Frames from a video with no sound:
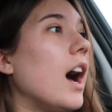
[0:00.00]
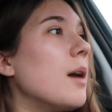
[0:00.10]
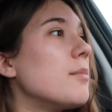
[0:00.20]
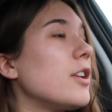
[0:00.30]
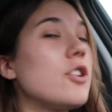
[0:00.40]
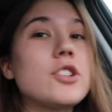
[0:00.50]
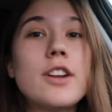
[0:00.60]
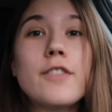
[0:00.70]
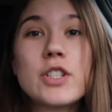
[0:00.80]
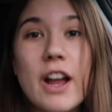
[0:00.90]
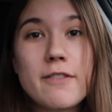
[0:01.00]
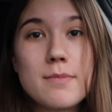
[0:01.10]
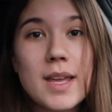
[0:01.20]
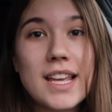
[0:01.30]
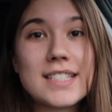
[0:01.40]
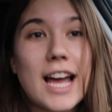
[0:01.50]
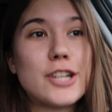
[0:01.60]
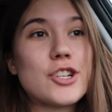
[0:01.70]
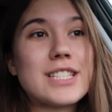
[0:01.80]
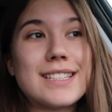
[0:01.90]
but usually for drive with me's,
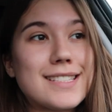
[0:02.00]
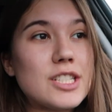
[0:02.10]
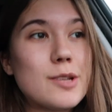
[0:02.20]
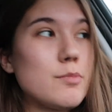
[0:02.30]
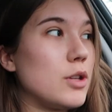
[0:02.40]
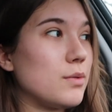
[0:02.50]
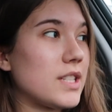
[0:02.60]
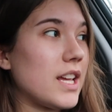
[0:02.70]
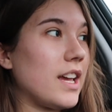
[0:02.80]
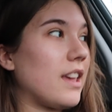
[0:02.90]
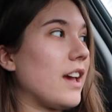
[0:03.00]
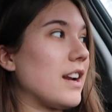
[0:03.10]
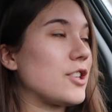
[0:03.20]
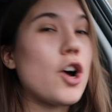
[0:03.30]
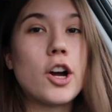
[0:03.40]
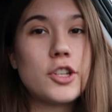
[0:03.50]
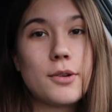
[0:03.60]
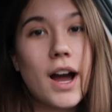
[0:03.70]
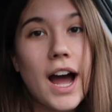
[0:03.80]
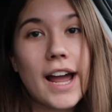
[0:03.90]
I just listen to music and I talk to
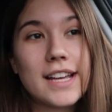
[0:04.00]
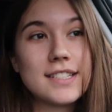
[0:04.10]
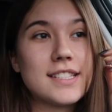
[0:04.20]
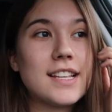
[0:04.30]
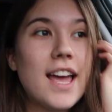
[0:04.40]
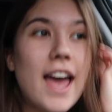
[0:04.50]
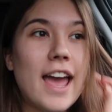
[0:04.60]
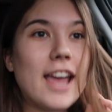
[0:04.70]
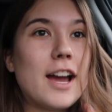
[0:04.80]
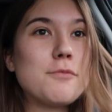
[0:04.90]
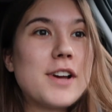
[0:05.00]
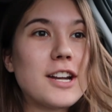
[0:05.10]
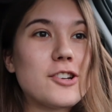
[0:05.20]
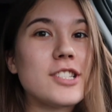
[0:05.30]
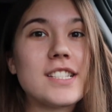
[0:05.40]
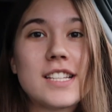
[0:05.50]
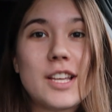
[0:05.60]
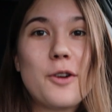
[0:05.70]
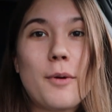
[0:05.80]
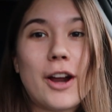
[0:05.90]
you guys and we kind of just
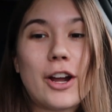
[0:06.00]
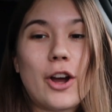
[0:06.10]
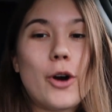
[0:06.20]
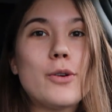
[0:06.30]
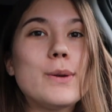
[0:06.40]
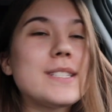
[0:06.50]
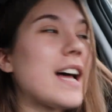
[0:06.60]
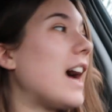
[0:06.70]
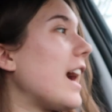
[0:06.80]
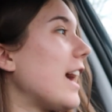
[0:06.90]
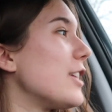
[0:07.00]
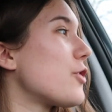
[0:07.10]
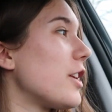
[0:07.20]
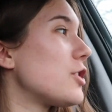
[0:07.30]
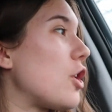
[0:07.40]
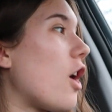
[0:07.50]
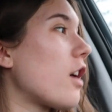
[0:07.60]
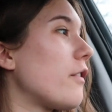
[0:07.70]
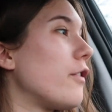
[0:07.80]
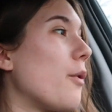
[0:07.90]
see where it goes. I try to
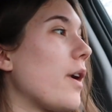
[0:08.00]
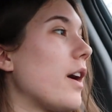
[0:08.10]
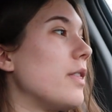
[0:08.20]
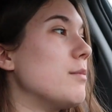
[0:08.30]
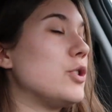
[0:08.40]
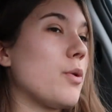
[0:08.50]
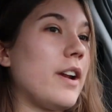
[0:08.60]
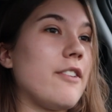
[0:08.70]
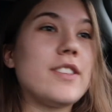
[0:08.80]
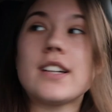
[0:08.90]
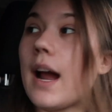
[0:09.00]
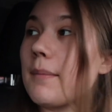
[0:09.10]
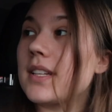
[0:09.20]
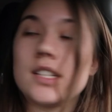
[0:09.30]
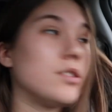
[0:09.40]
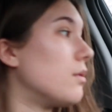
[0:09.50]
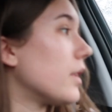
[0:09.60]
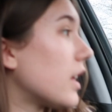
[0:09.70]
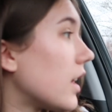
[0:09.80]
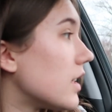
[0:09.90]
talk for the majority of the time because I don't
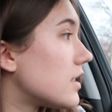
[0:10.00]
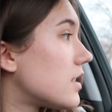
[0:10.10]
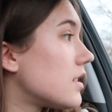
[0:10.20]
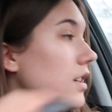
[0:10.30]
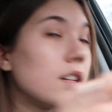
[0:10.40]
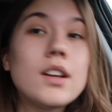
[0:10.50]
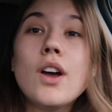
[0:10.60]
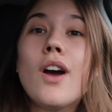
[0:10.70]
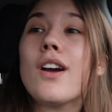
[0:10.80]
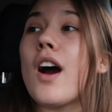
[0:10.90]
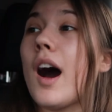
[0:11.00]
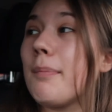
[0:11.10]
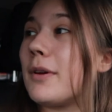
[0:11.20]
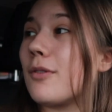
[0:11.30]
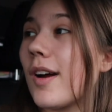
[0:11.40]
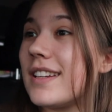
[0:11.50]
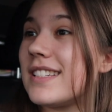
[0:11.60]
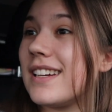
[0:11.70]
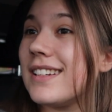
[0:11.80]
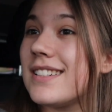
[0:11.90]
want to get
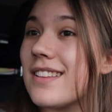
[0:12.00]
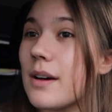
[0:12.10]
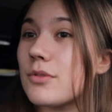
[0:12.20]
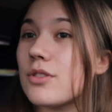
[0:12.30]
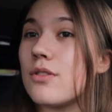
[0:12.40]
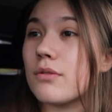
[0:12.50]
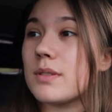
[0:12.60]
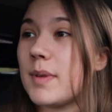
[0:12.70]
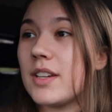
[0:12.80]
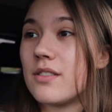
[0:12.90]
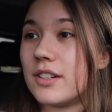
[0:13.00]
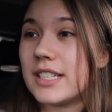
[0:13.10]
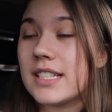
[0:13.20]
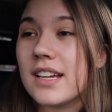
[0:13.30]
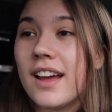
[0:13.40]
copyrighted. That would not be good.